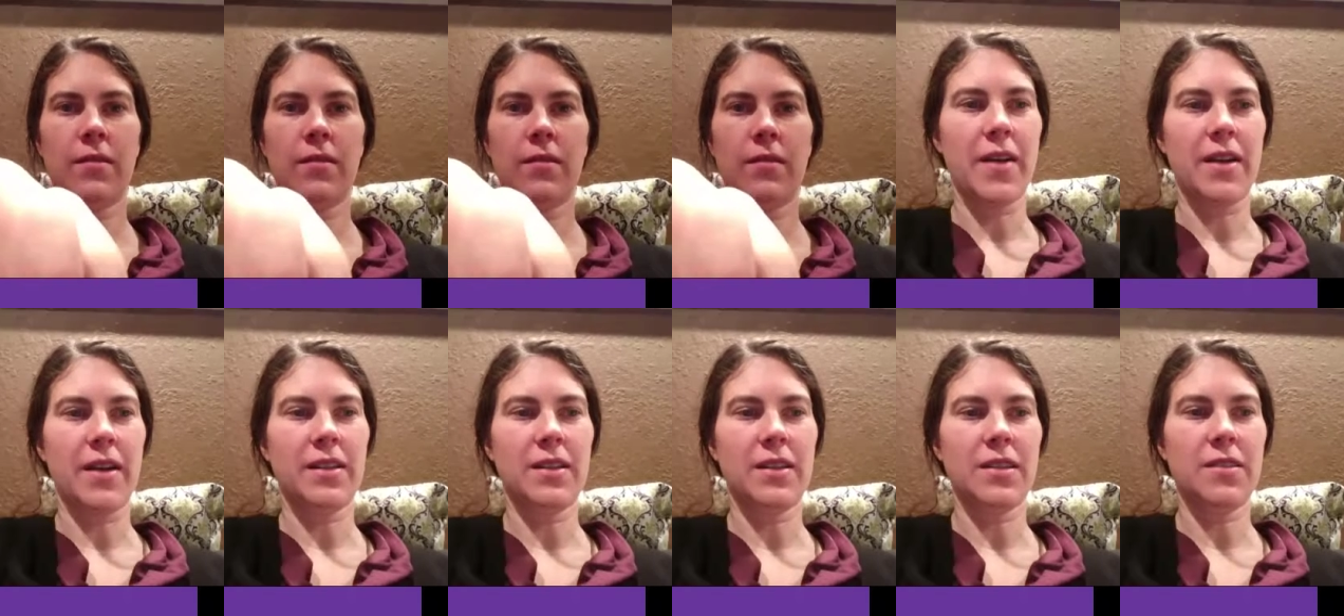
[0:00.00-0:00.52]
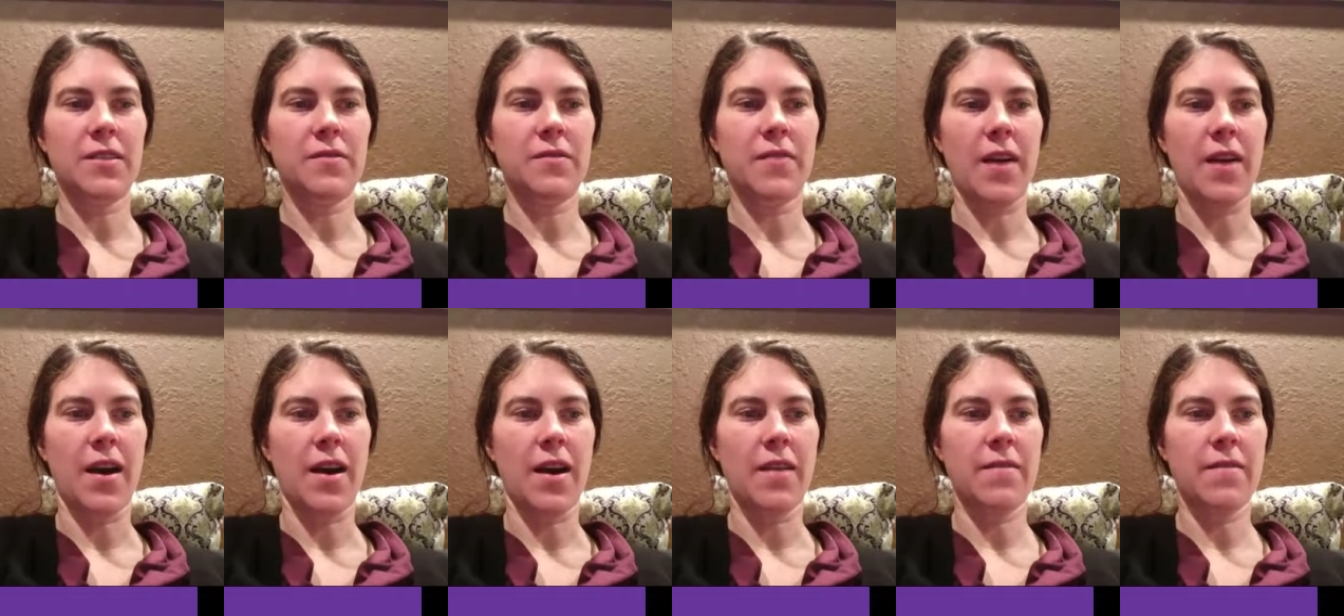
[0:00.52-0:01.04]
So if x
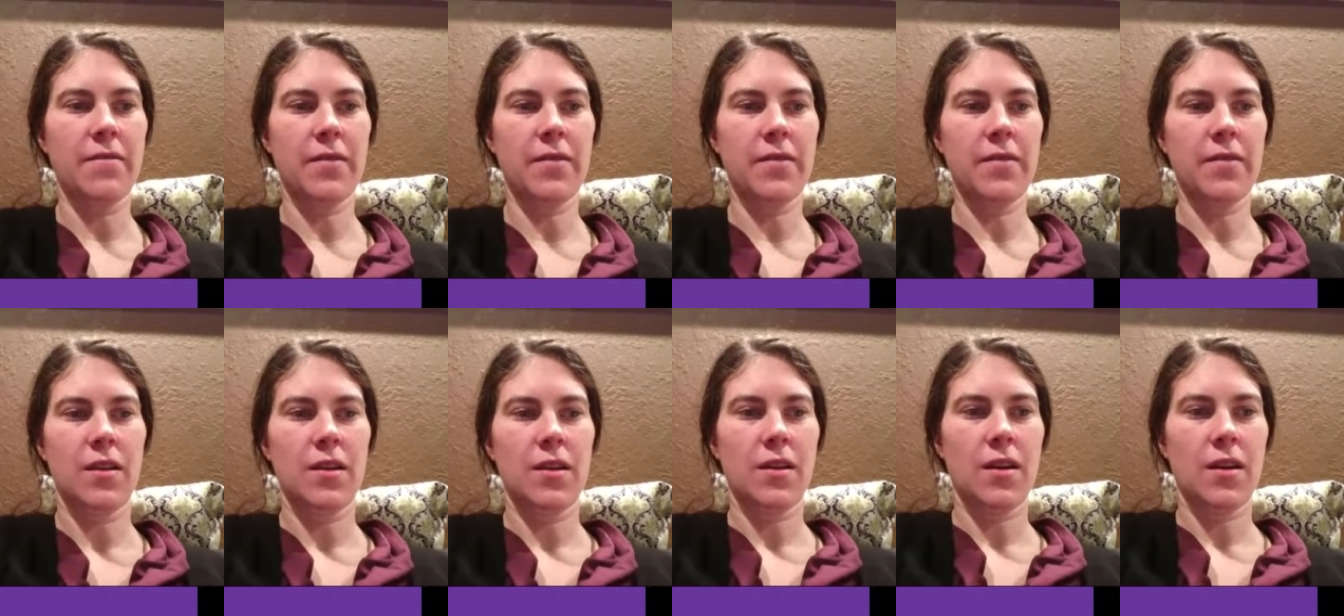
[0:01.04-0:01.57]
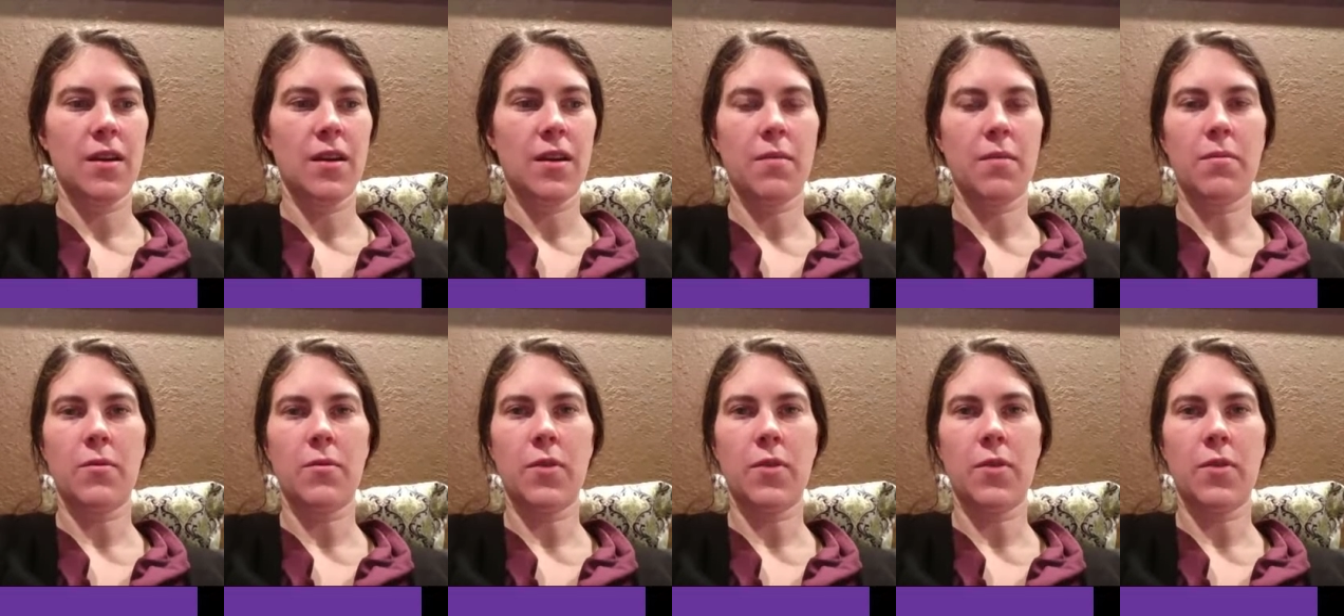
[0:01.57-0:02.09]
is 5,
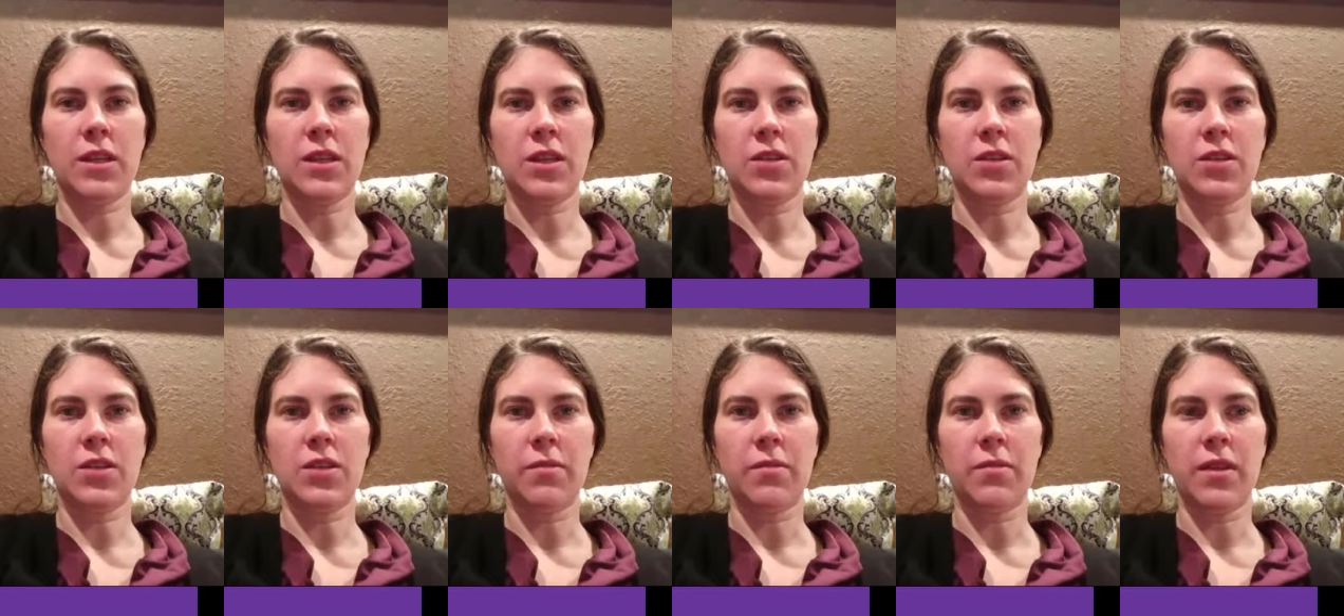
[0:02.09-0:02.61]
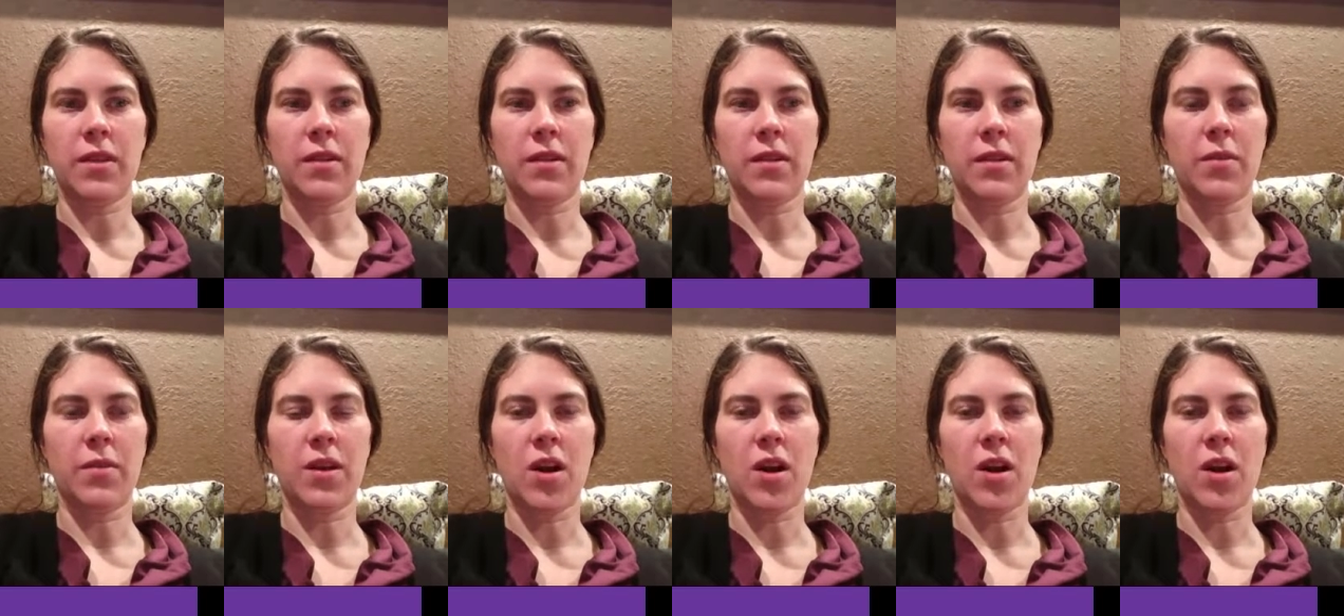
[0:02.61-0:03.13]
I'm going to do
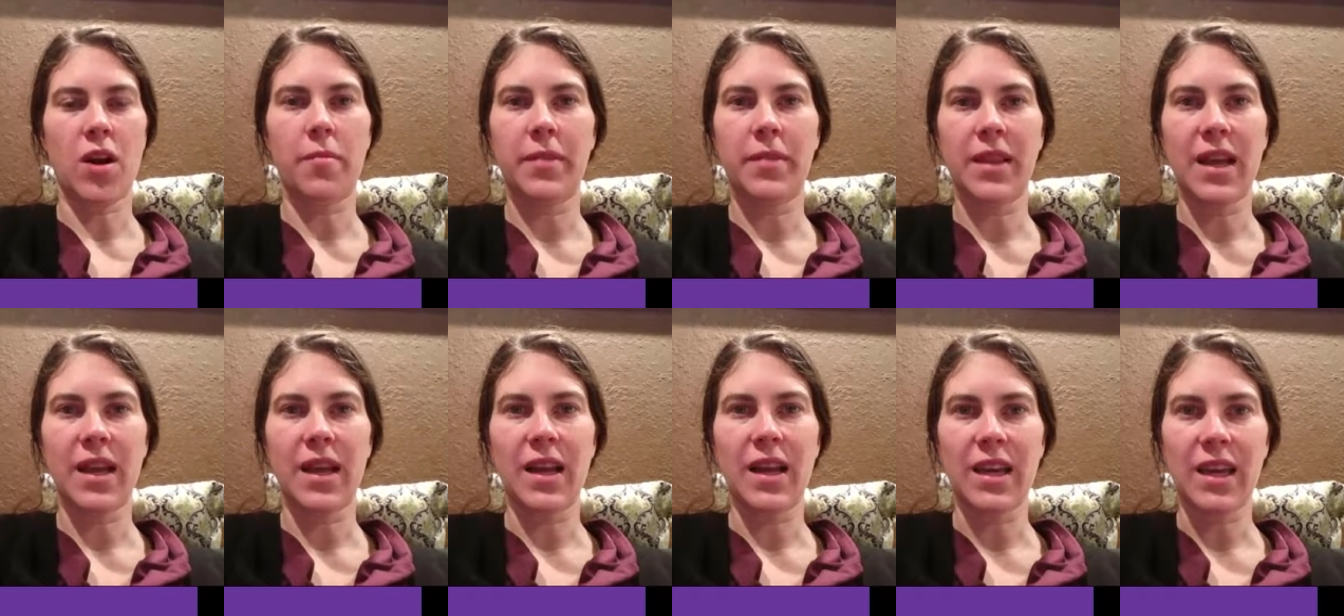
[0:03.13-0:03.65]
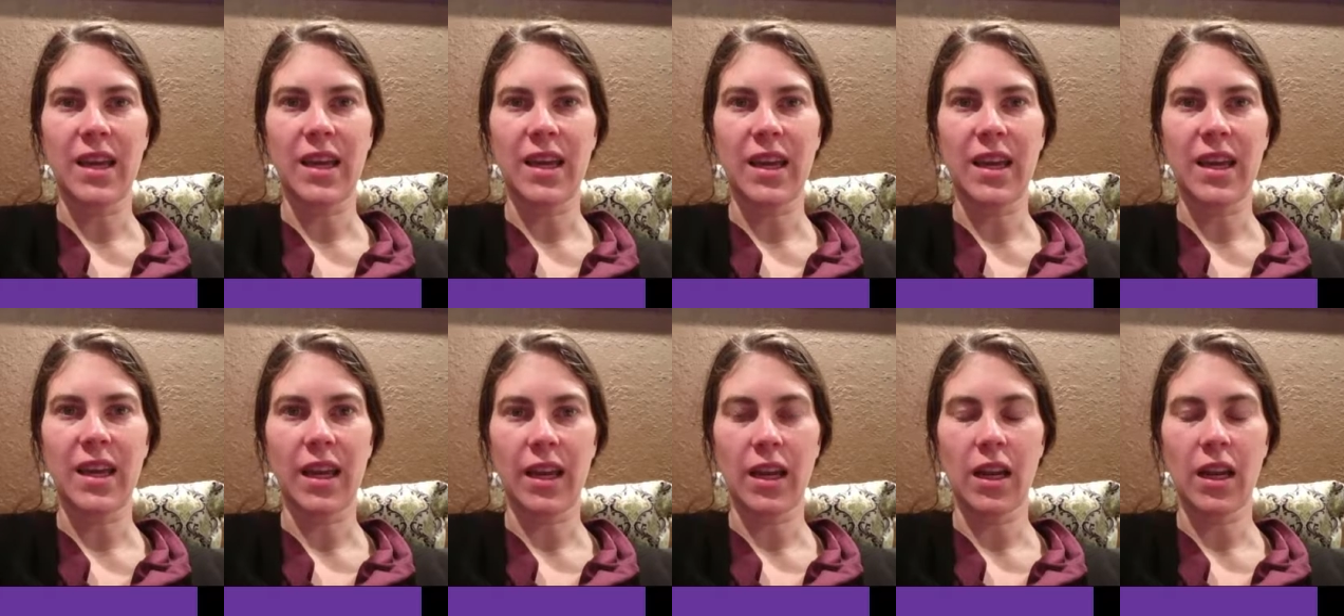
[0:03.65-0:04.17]
something that we call
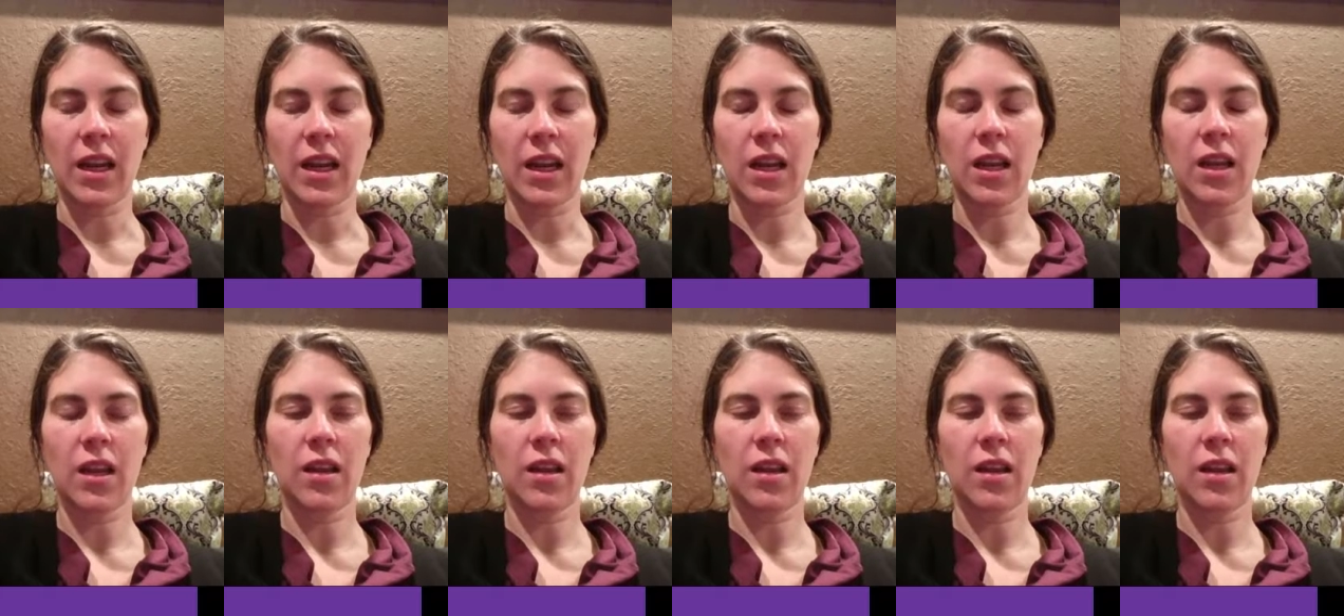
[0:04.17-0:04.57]
plugging in,